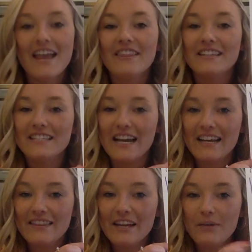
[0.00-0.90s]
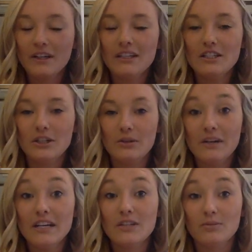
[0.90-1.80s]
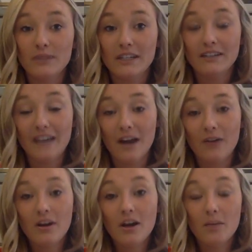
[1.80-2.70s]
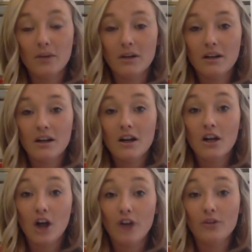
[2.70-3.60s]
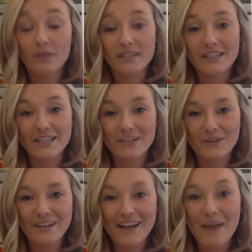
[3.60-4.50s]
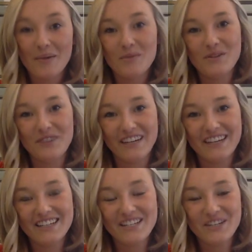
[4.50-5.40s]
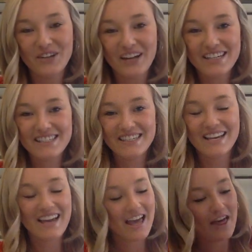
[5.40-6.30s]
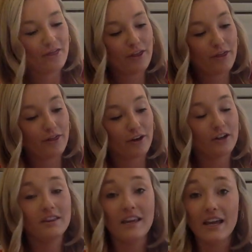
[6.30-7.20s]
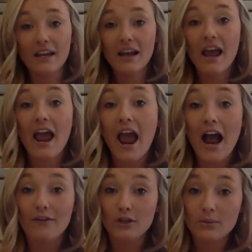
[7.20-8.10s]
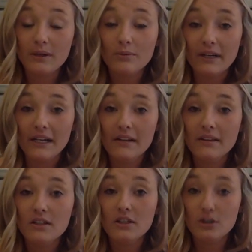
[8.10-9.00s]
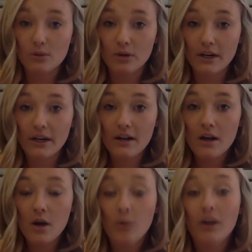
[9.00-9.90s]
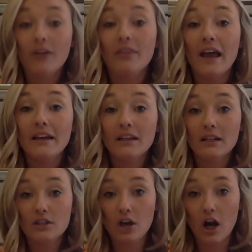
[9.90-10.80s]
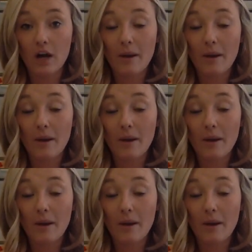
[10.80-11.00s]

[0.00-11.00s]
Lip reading: The second thing we're going to do is read aloud a book called The Recess Queen. I'm going to be reading it to you guys. The third thing, after we read the story, we are then going to talk